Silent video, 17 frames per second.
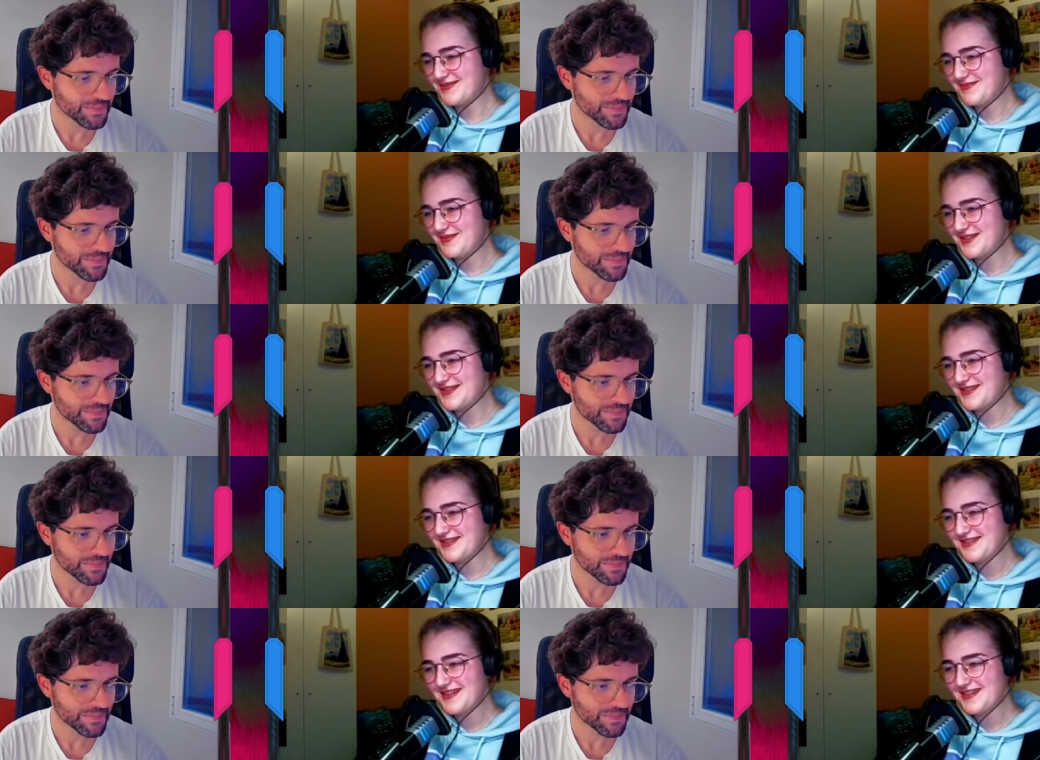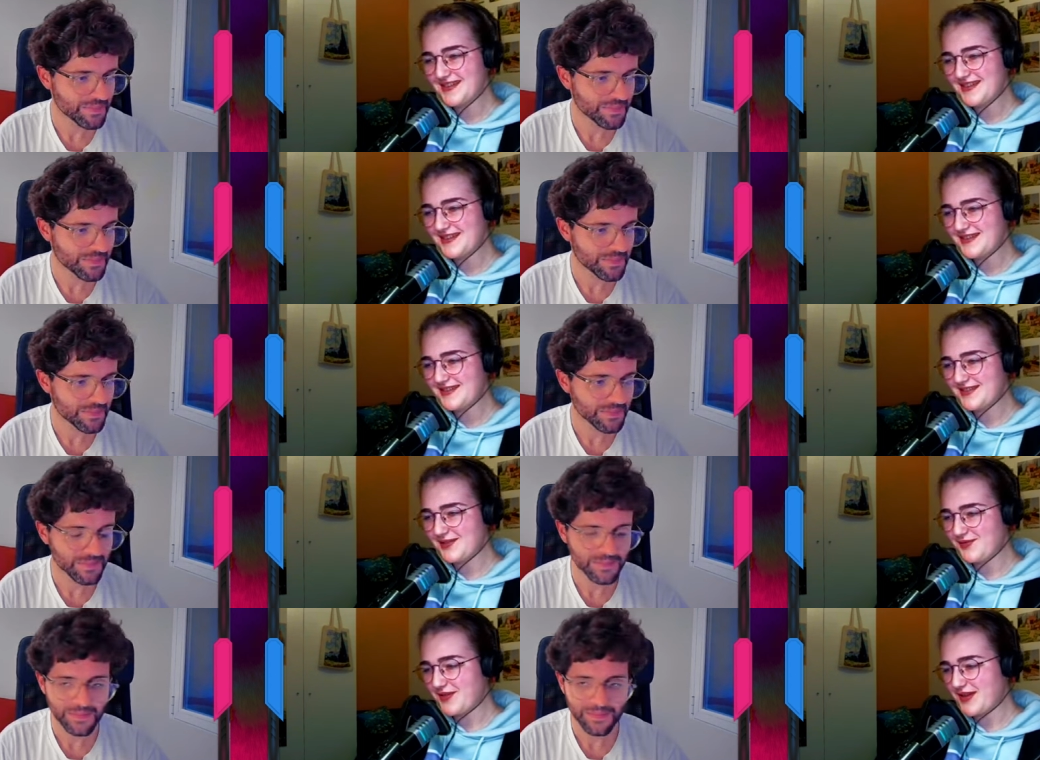Speaker 1: but
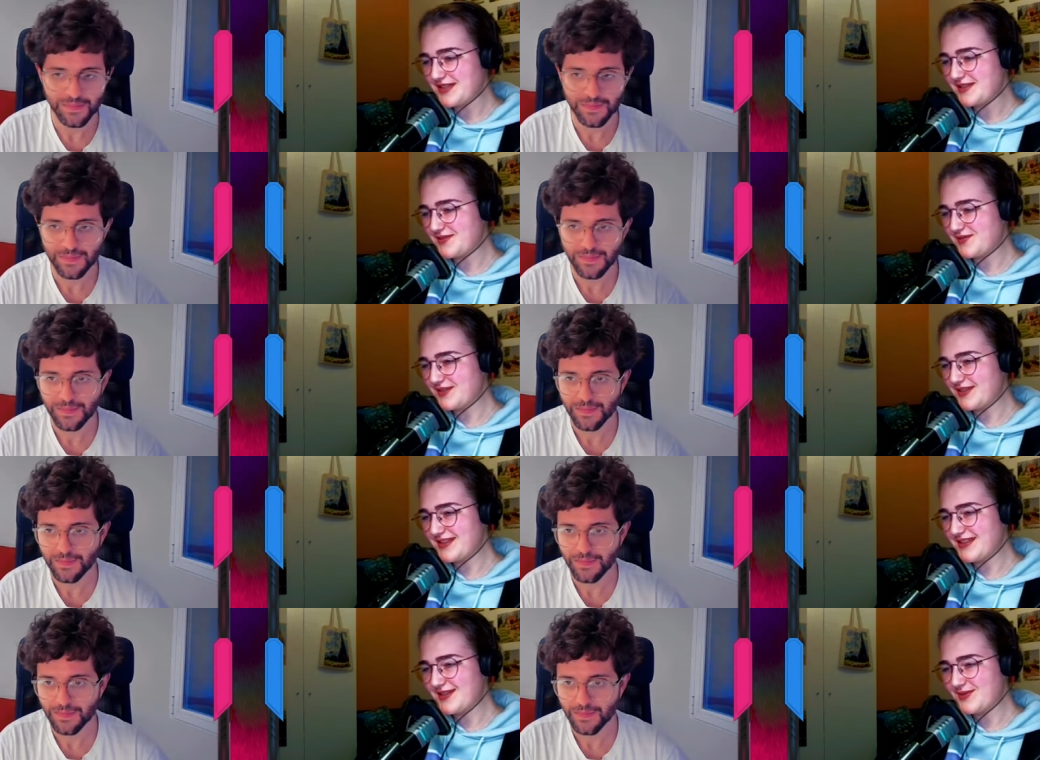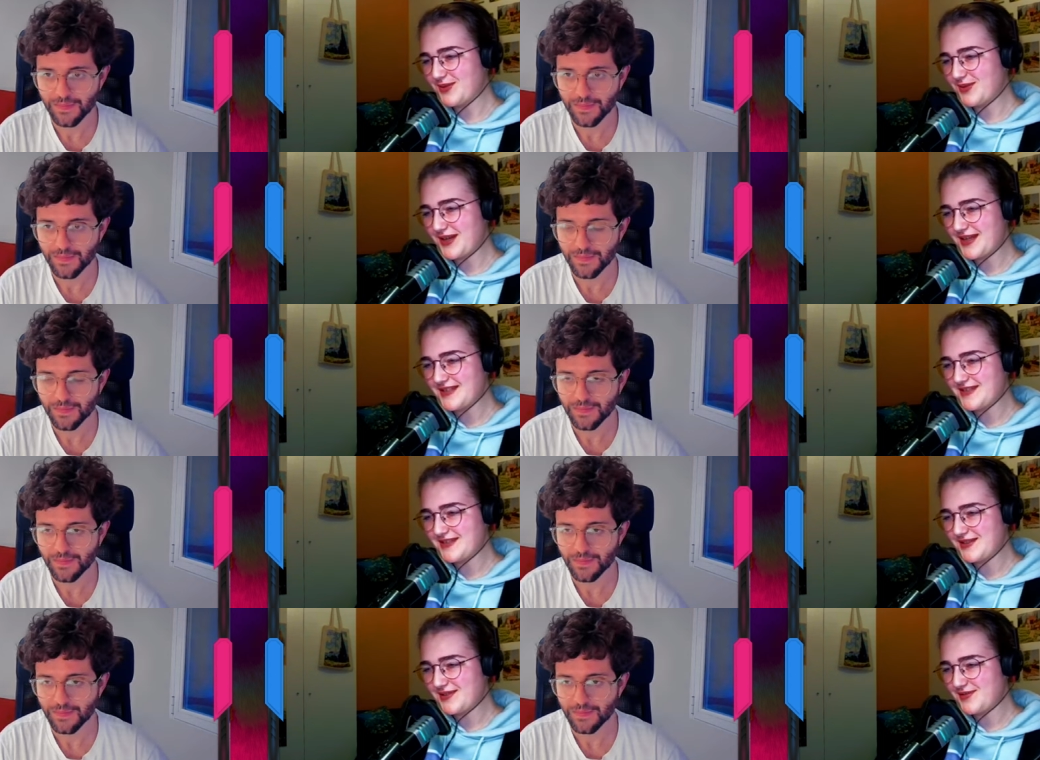the festival and what I
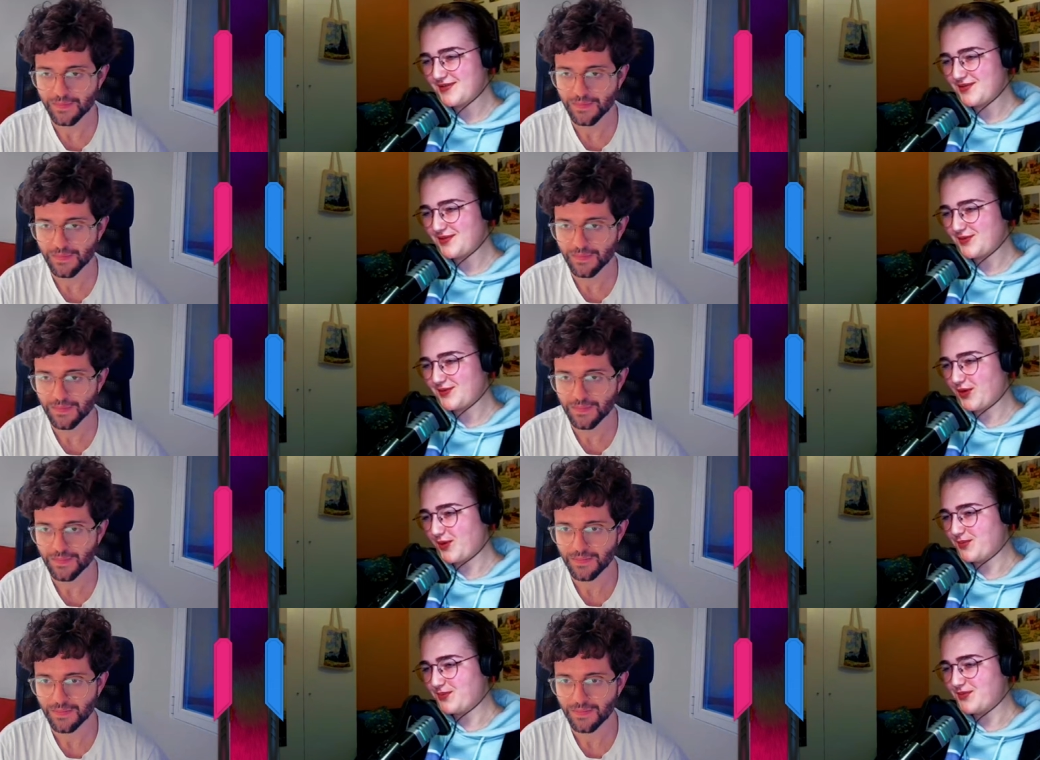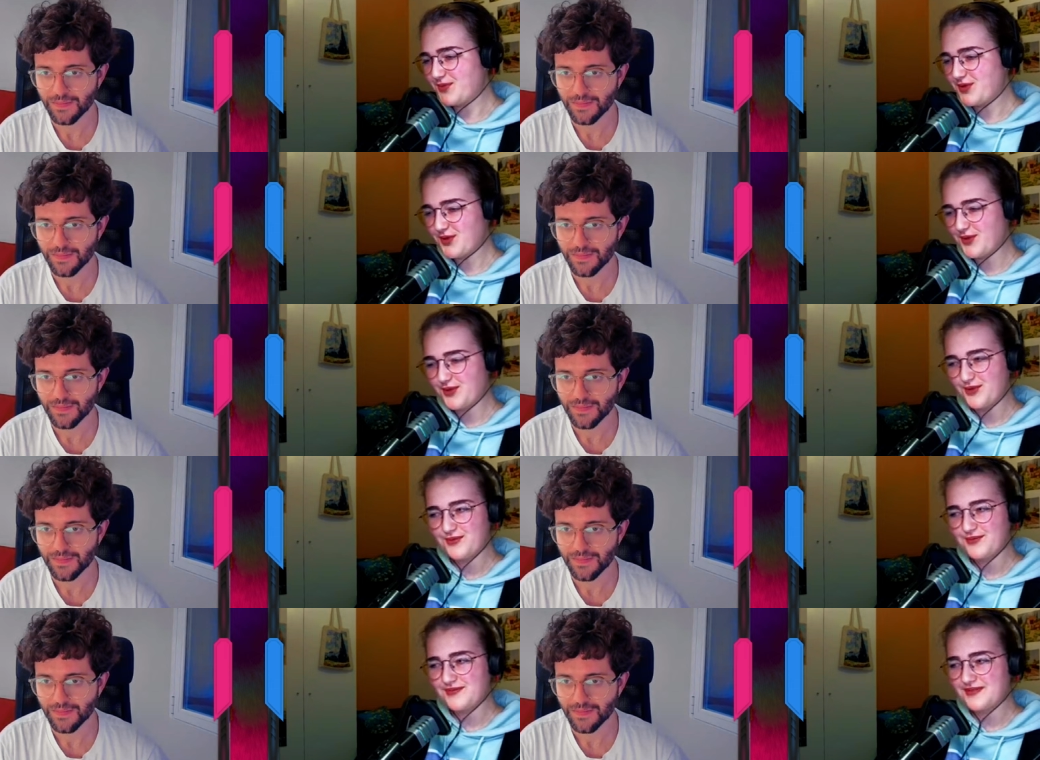see from
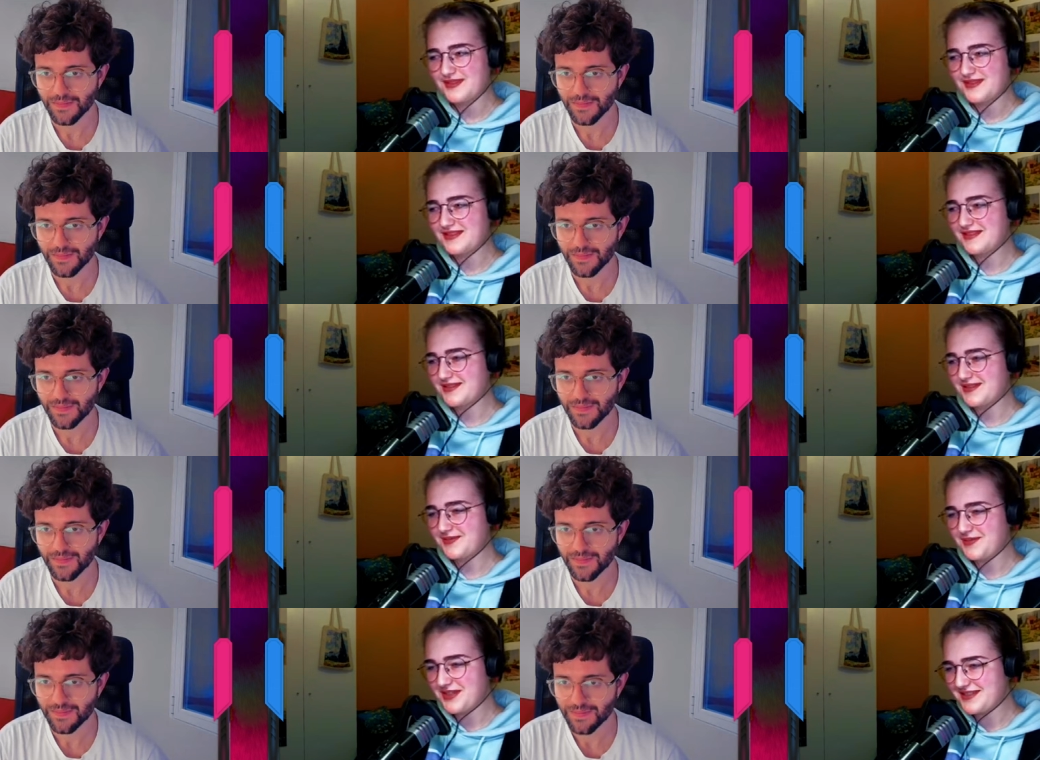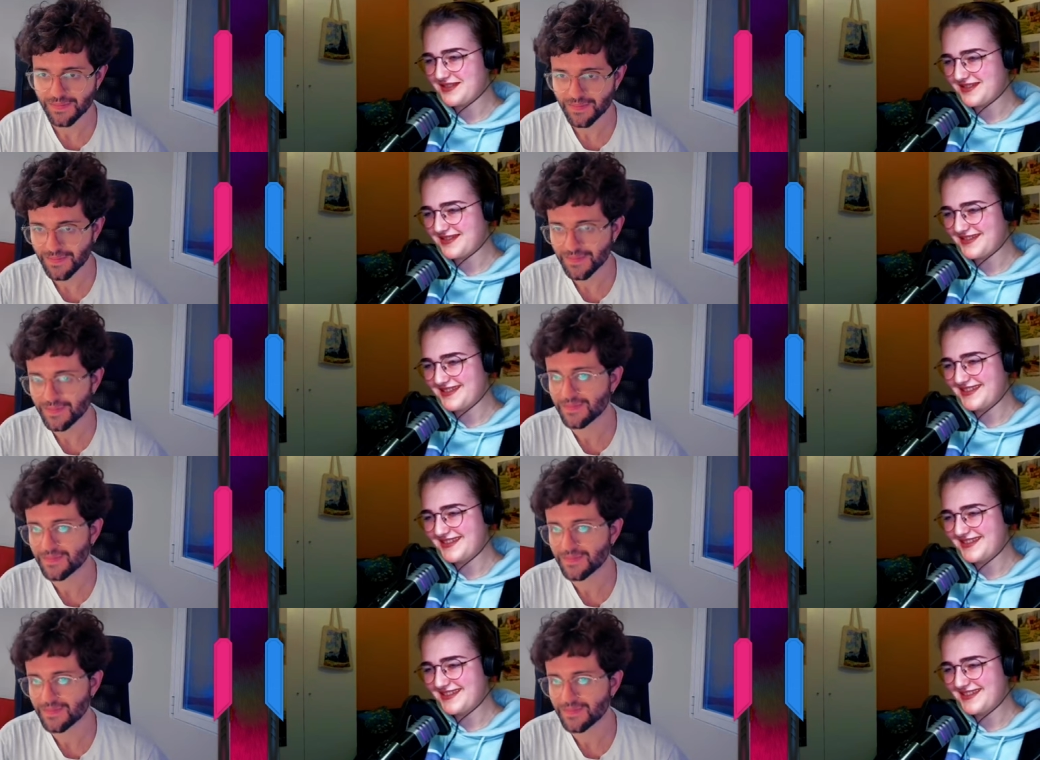Rio, it's amazing